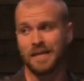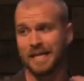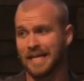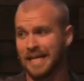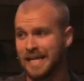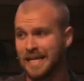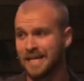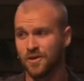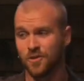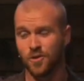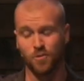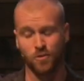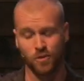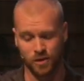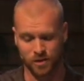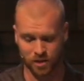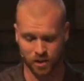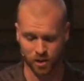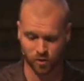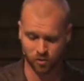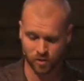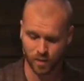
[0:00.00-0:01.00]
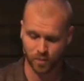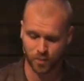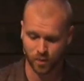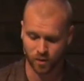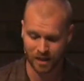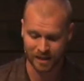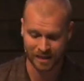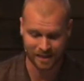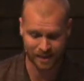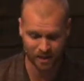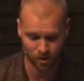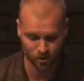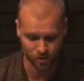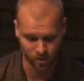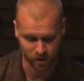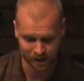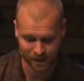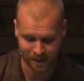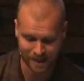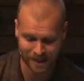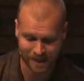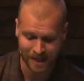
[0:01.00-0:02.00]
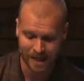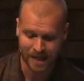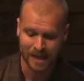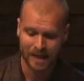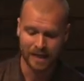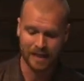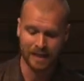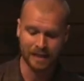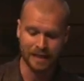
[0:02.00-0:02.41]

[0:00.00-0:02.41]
in who was a cripple and kill their king. An